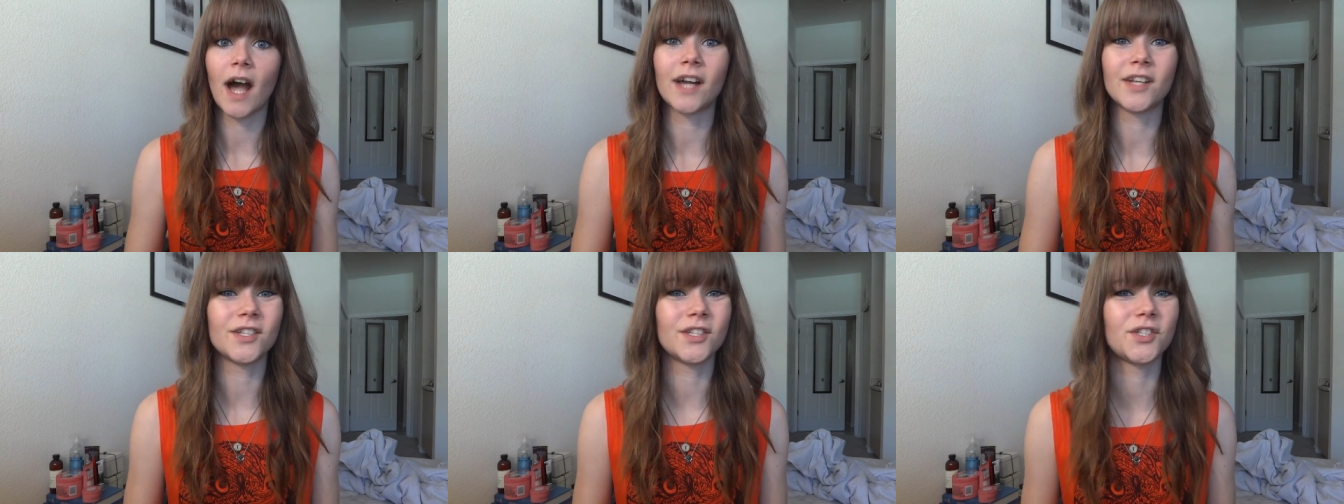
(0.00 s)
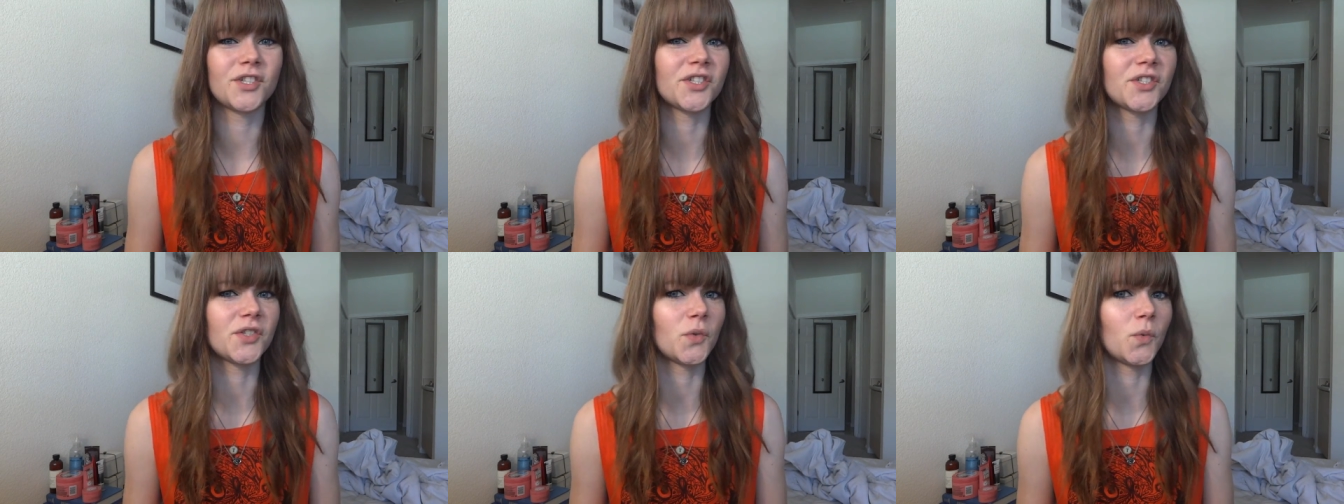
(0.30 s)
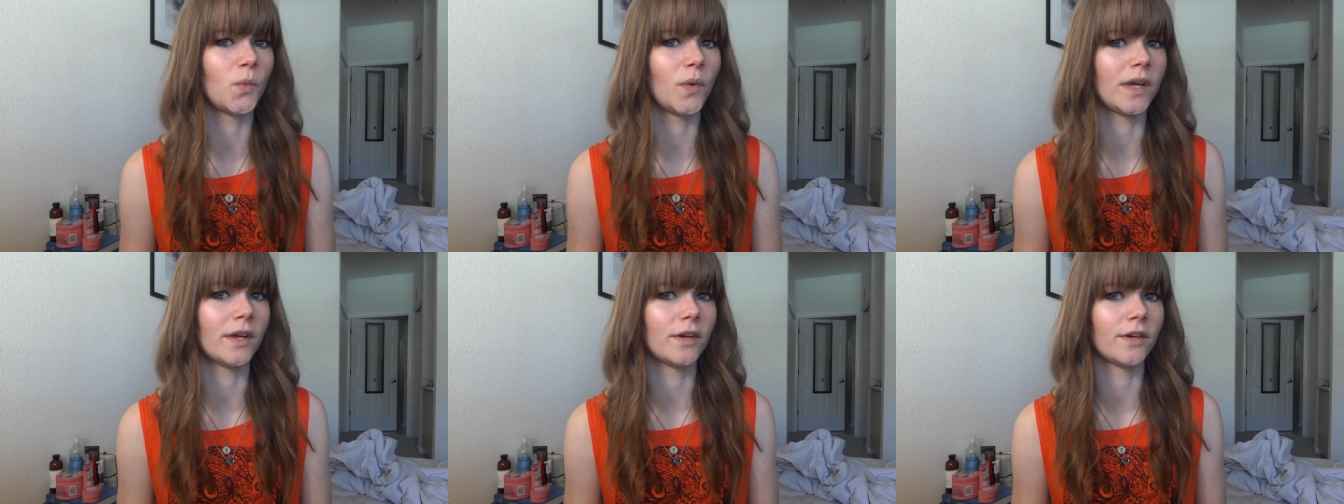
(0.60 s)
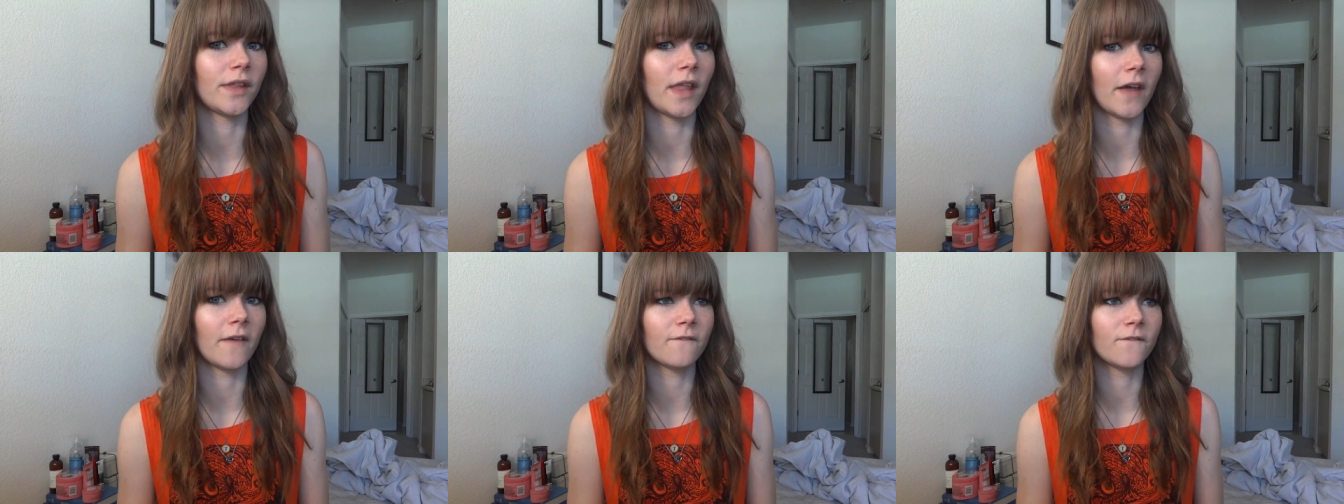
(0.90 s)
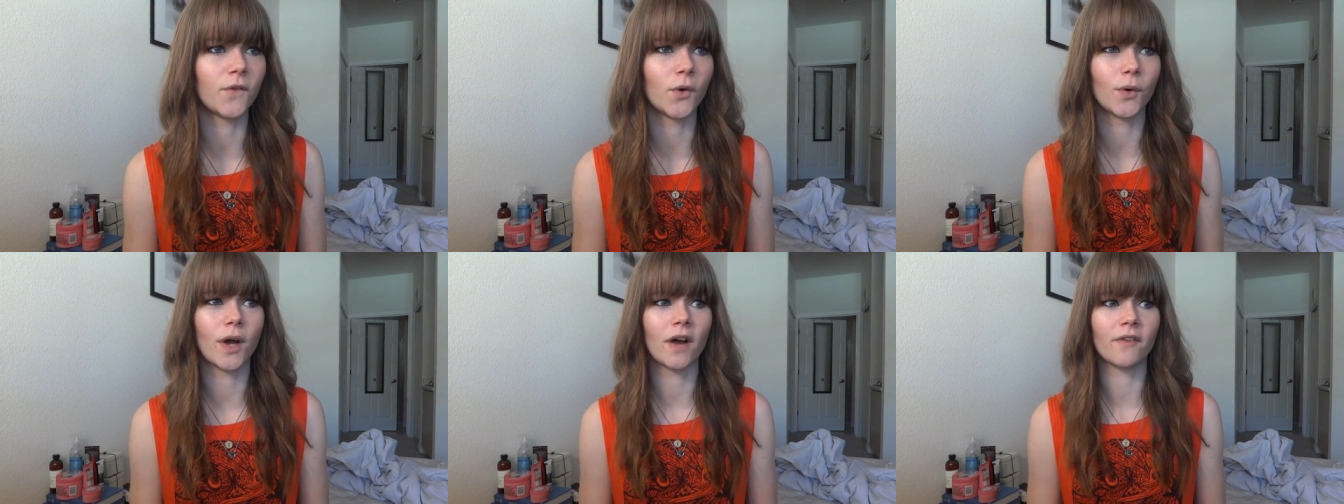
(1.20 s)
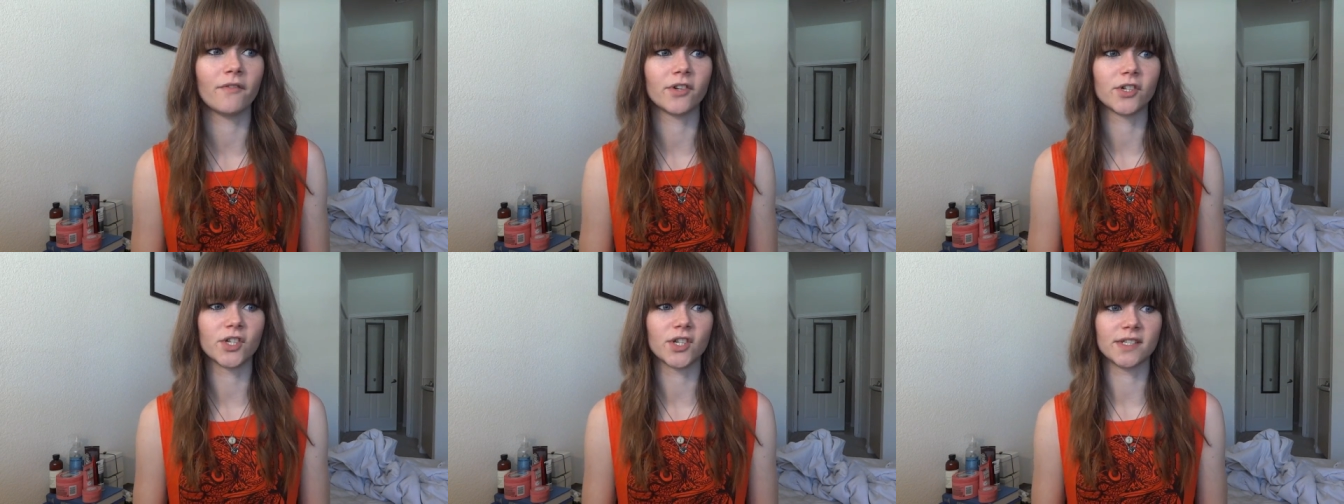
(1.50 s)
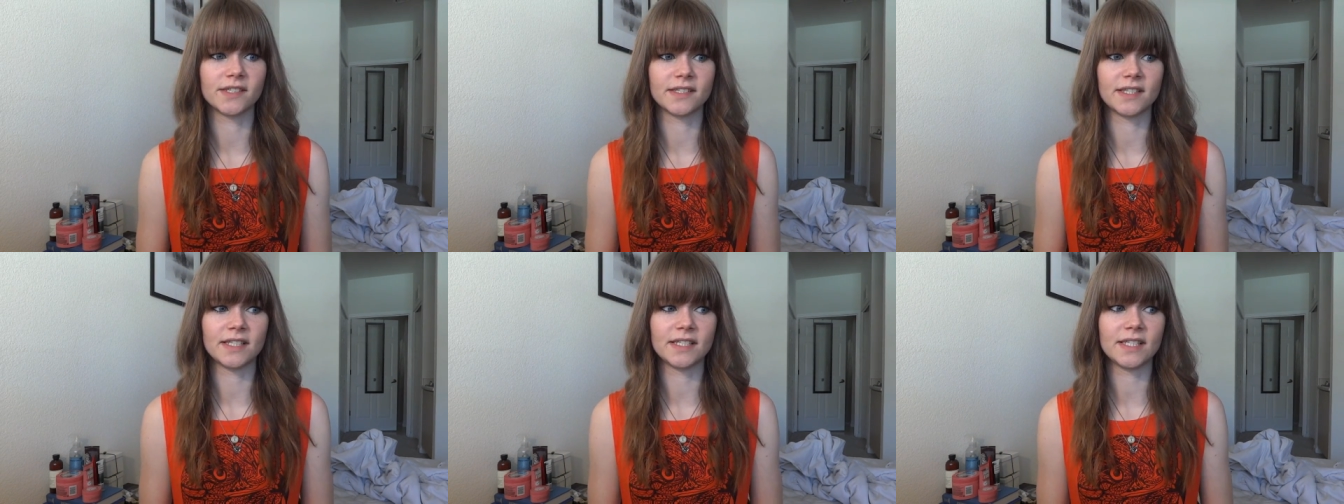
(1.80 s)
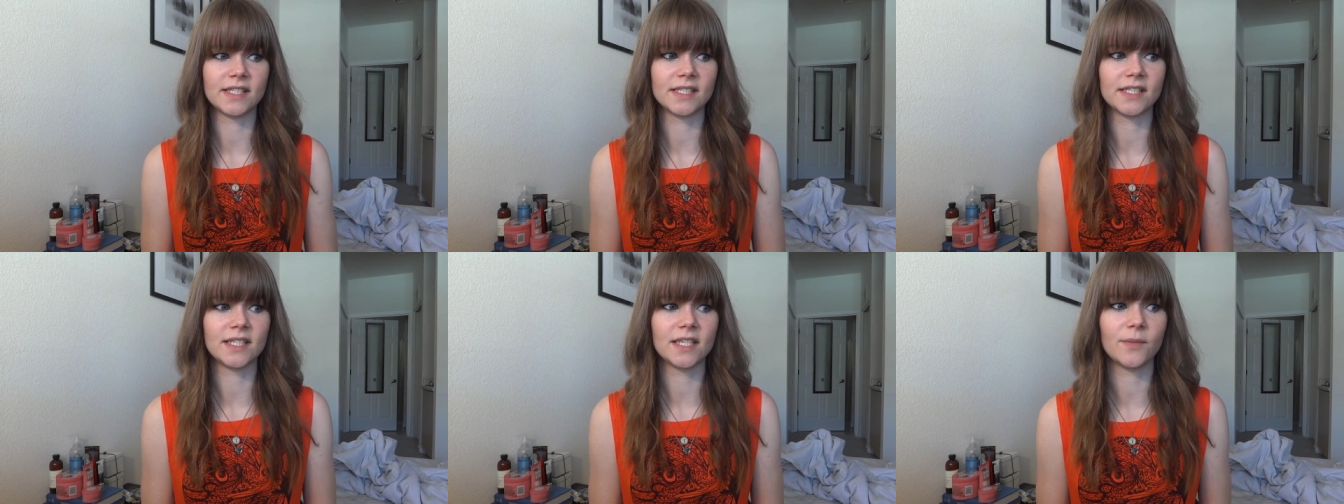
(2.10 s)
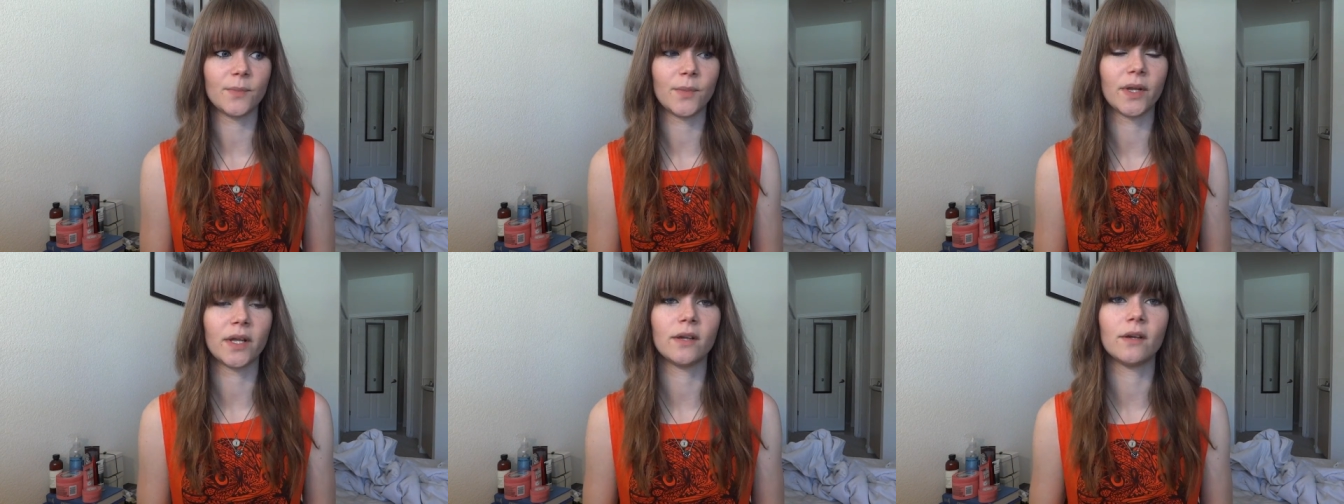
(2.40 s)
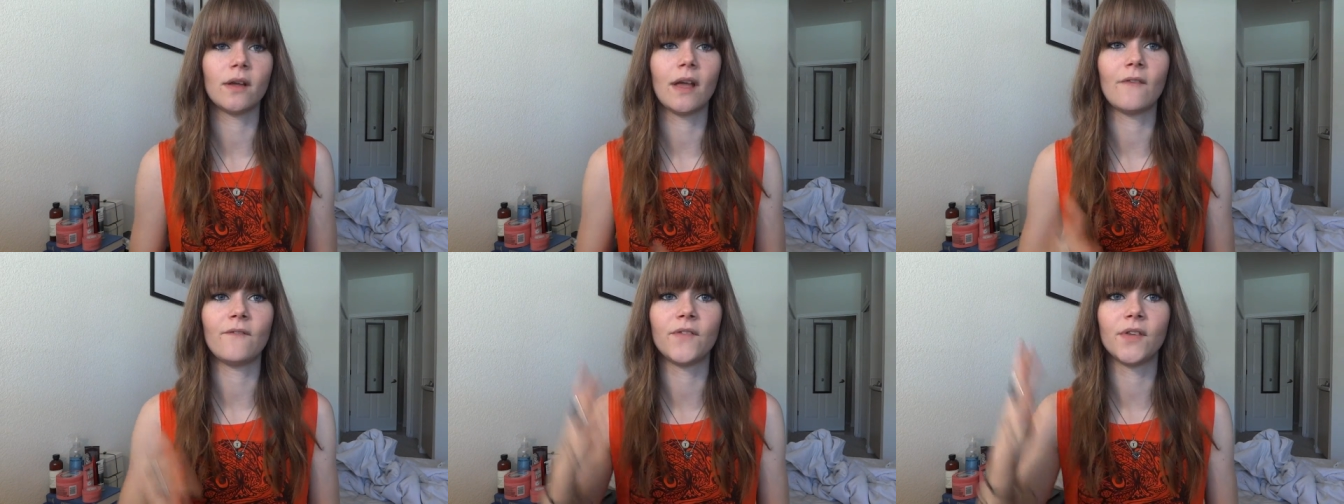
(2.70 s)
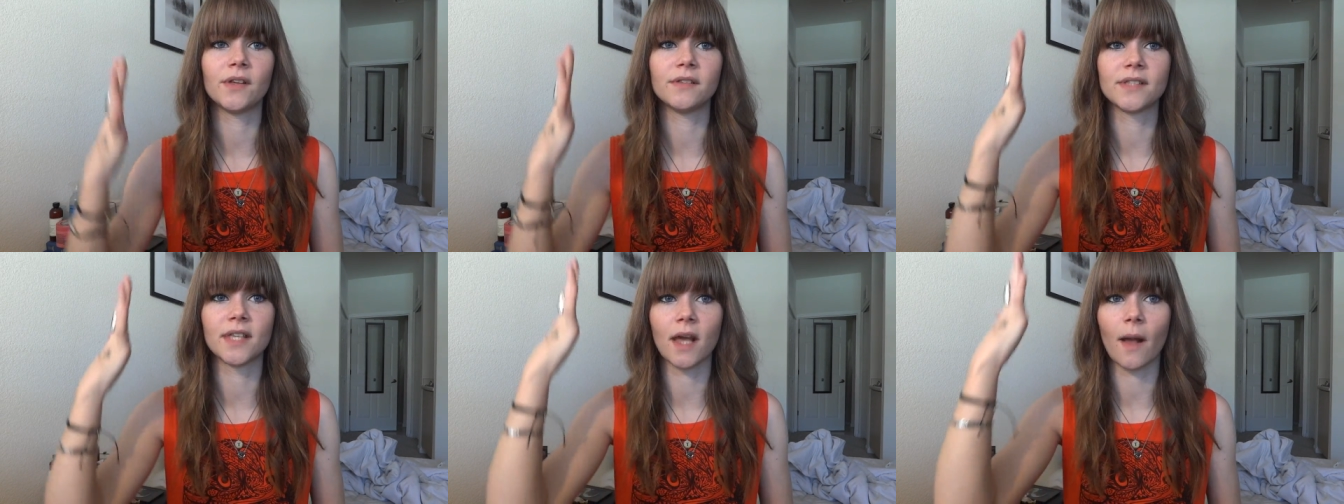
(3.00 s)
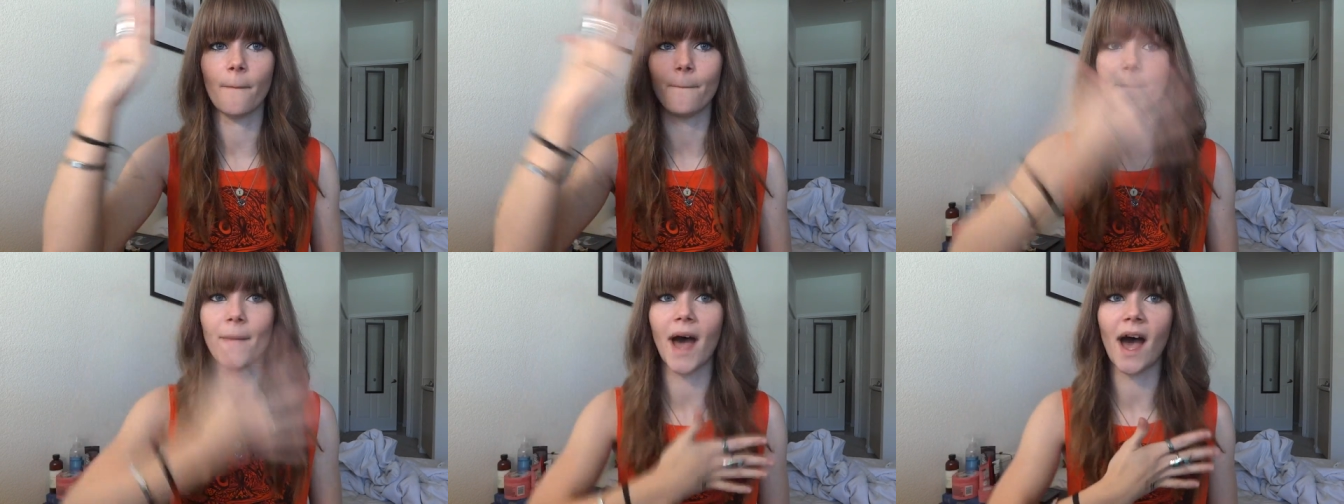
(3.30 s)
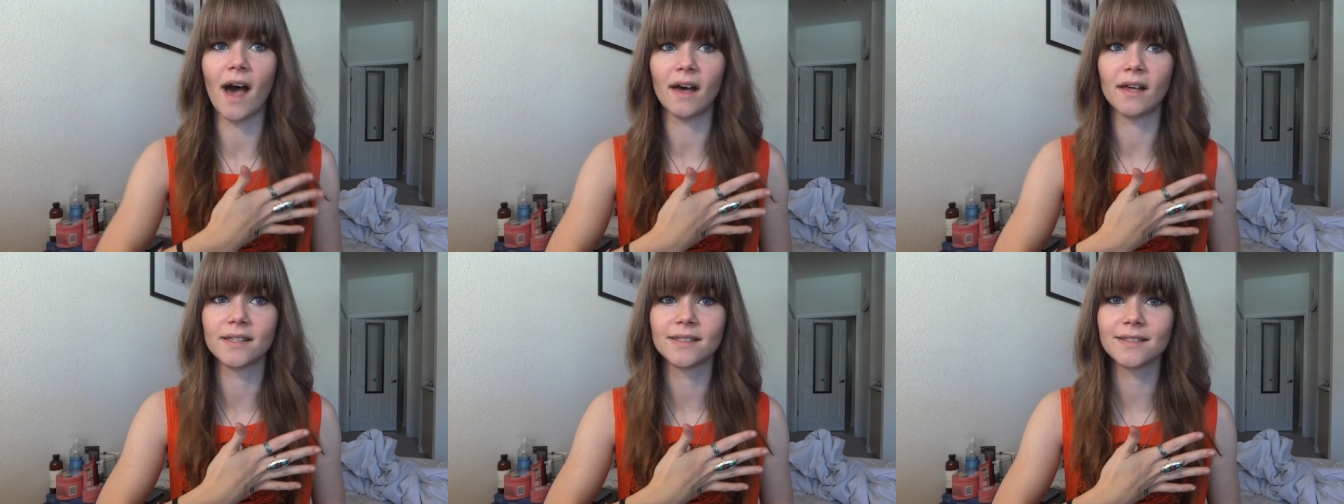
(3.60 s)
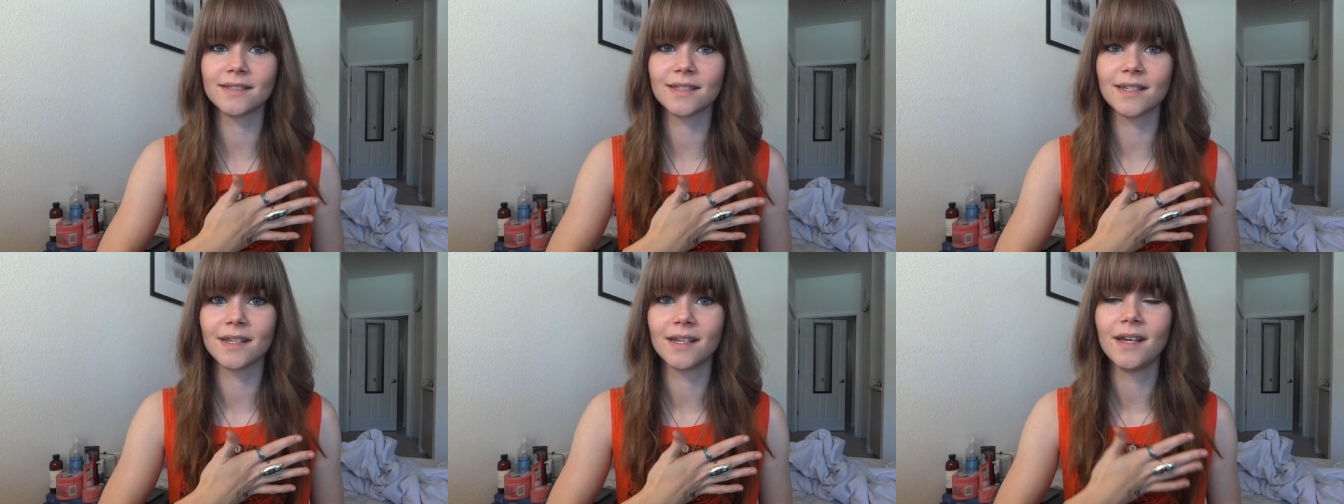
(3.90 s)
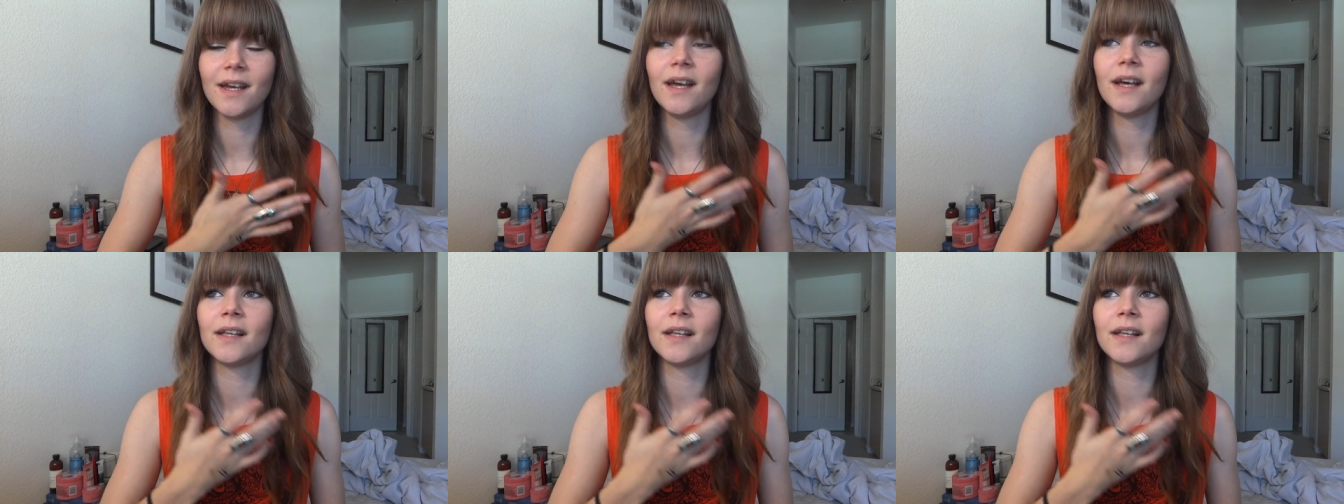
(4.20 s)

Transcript: I, it's just a weird, like, full coverage consistency, but it feels like a mask.